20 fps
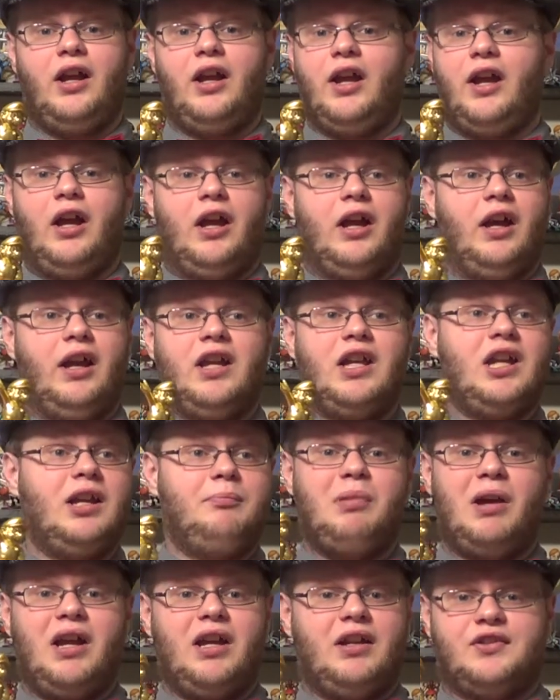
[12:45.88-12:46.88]

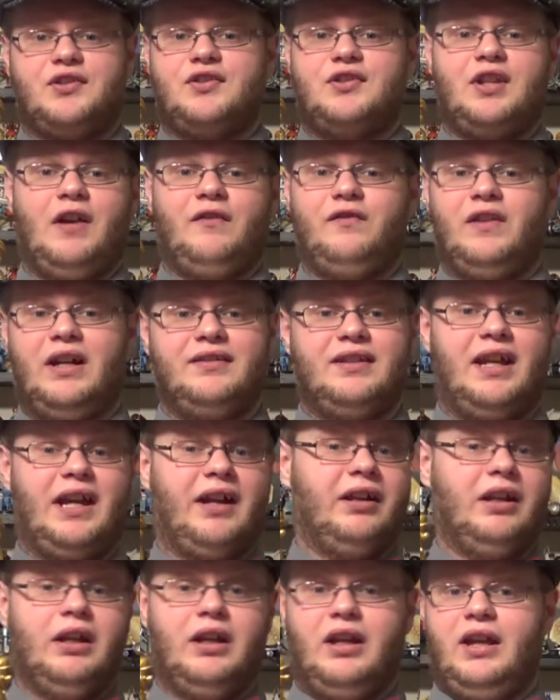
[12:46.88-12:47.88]
eBay and stuff like
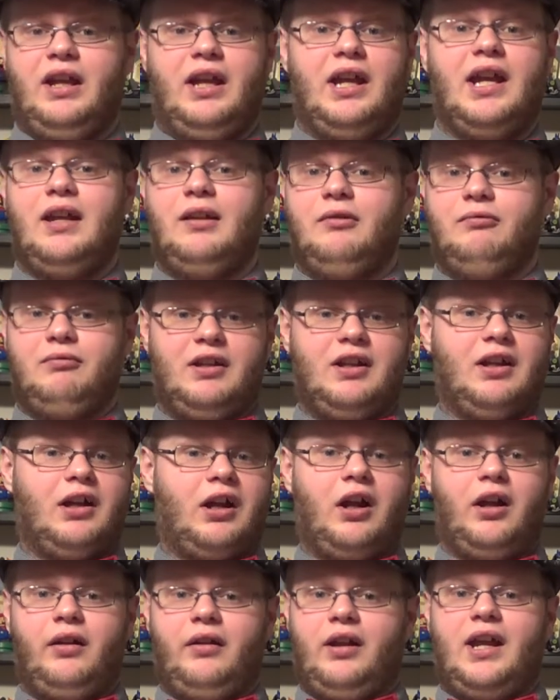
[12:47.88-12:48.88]
that. And
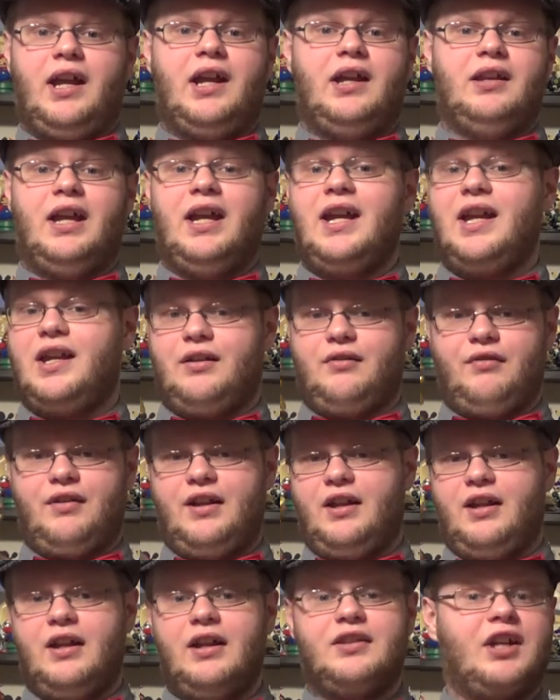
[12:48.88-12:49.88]
hey,
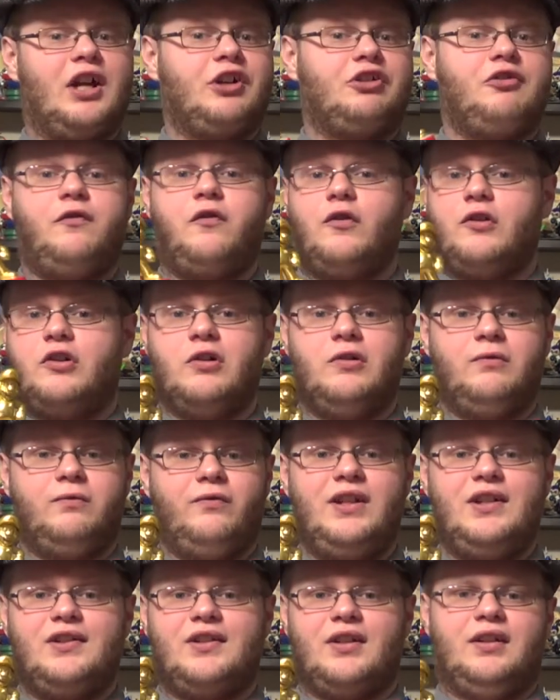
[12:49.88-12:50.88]
it's actually for good
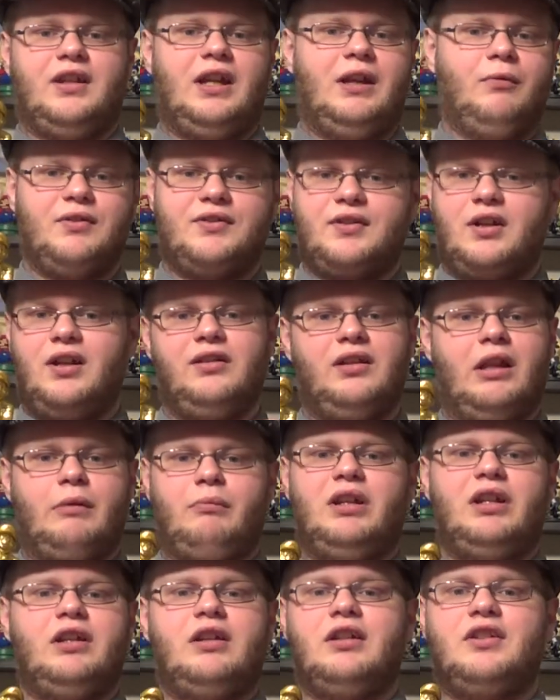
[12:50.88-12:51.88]
reason. It was a
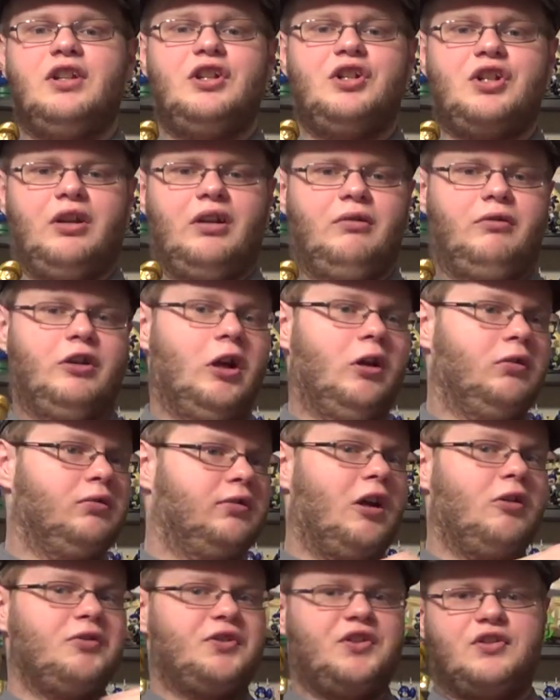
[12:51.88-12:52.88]
limited edition, no
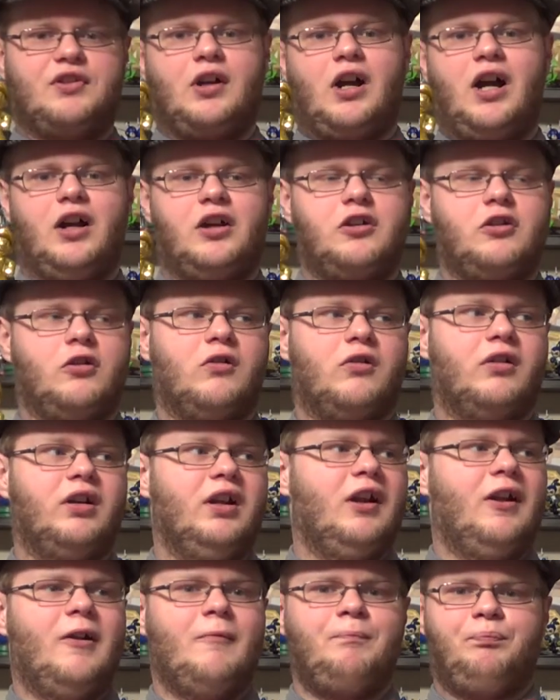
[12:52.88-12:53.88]
low stock or
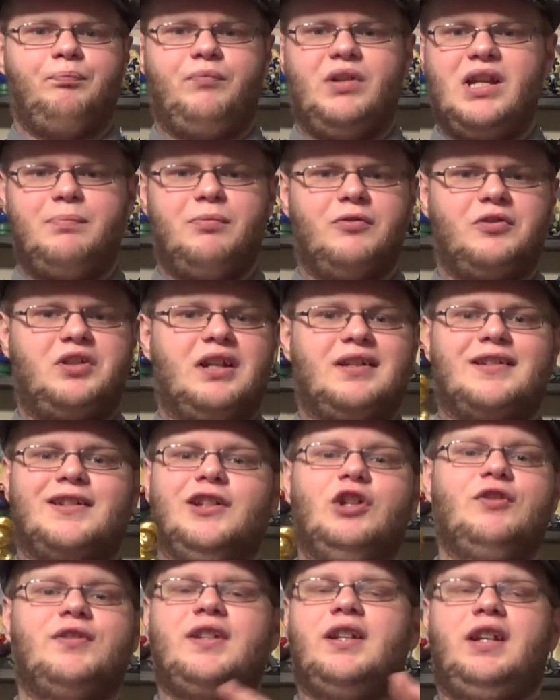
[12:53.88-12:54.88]
people just
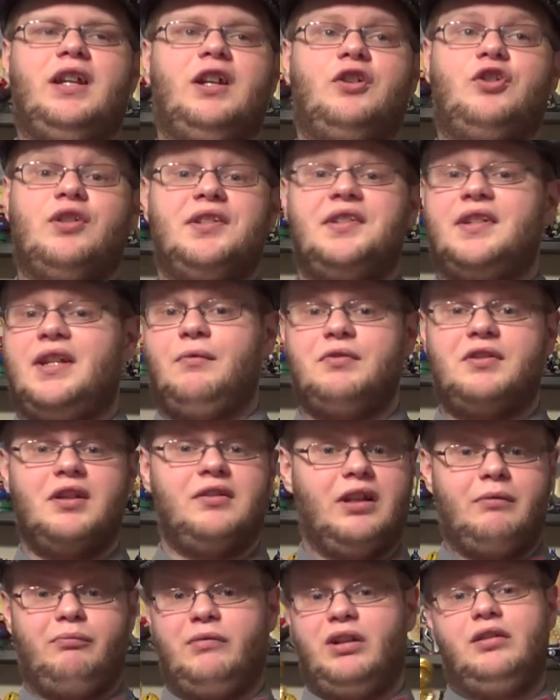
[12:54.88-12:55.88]
losing interest. It was a
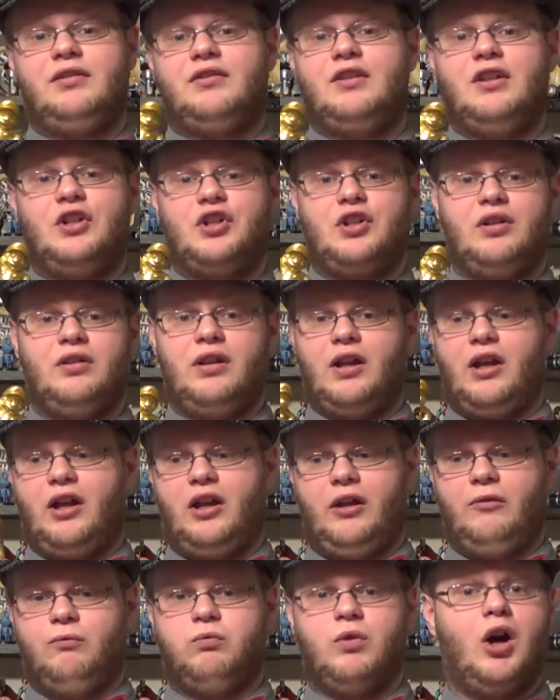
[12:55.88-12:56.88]
limited edition
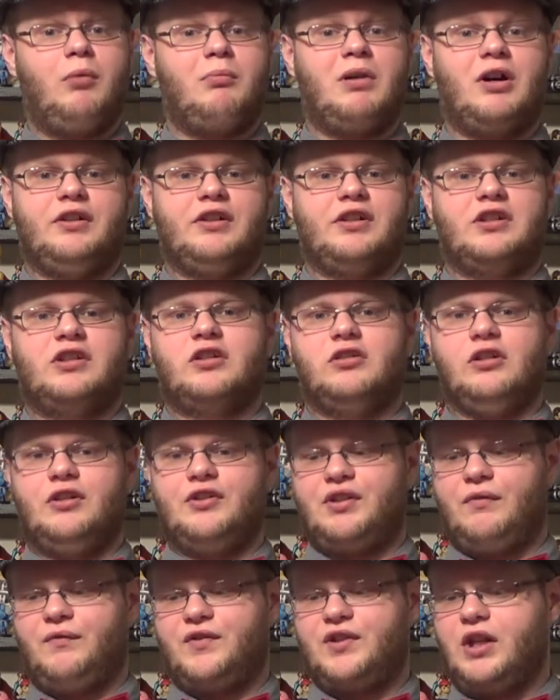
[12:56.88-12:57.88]
Walmart
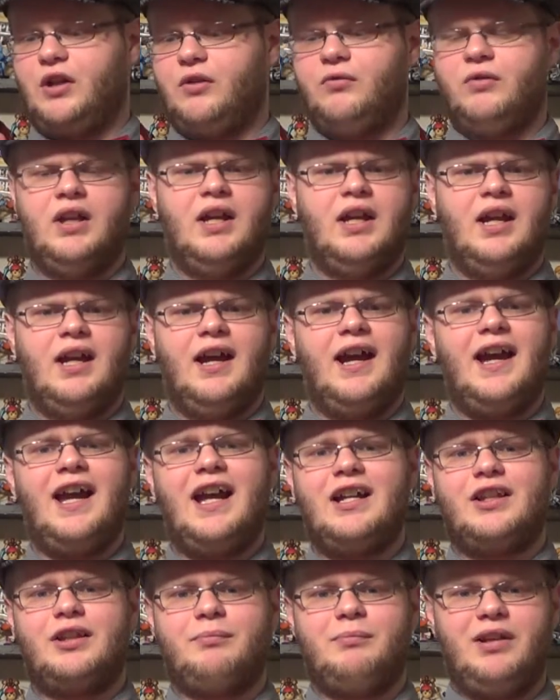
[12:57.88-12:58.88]
exclusive. So I
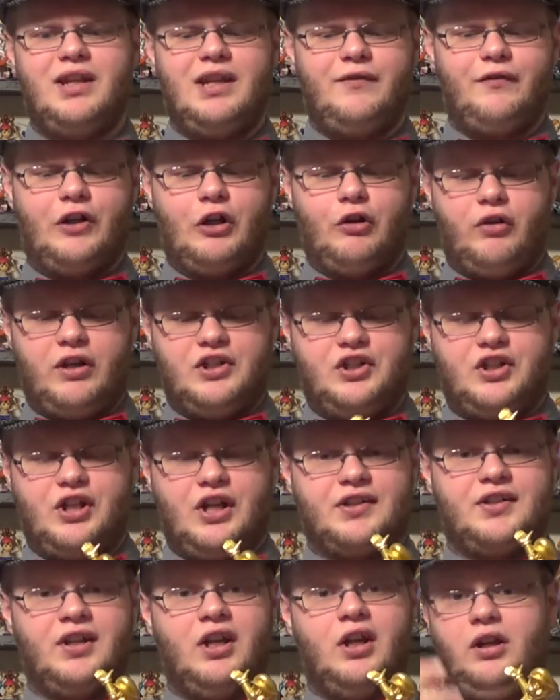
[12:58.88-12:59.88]
have to admit, even though it's
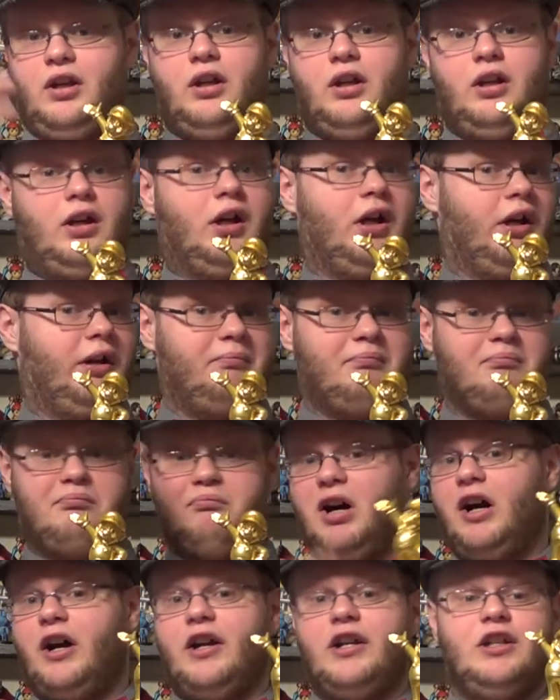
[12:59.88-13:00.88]
just a
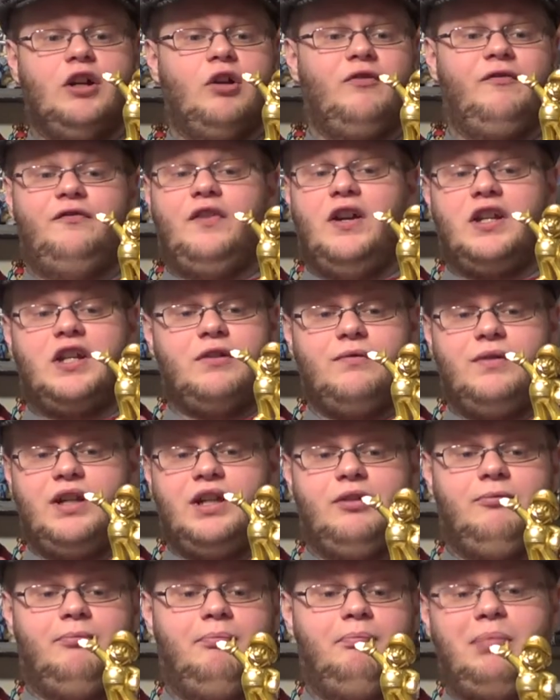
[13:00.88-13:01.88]
Mario
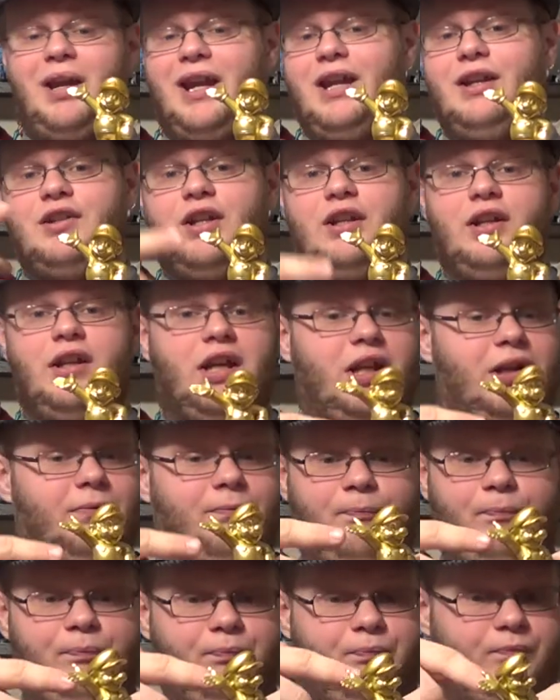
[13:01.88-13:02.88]
figurine painted
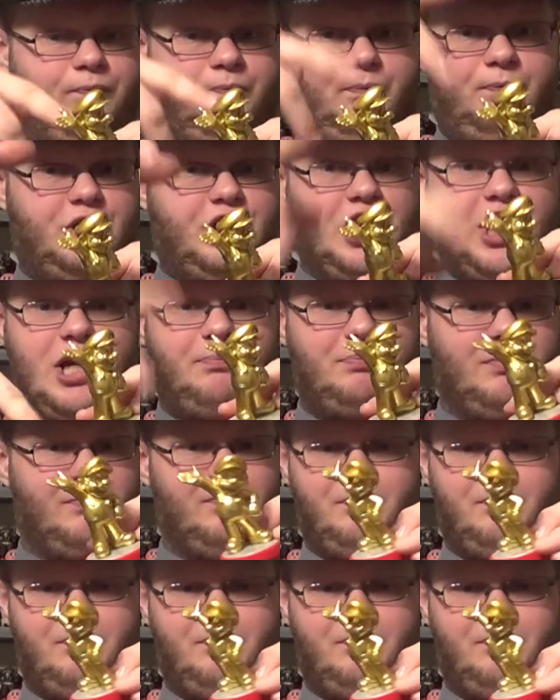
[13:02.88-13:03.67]
in cheap